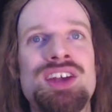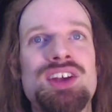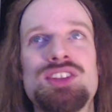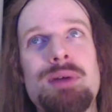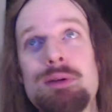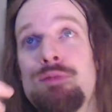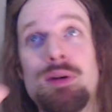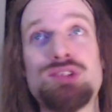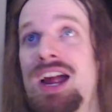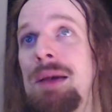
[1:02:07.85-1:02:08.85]
So maybe if I'm
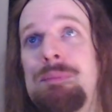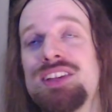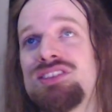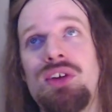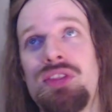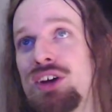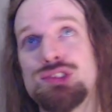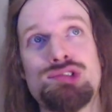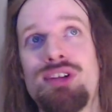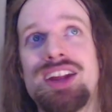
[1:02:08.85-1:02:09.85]
trying a pistol, they're
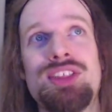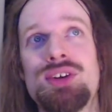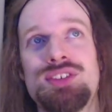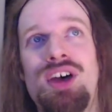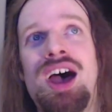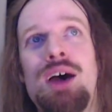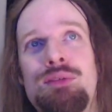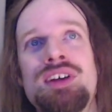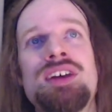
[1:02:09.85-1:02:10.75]
shrugging those off.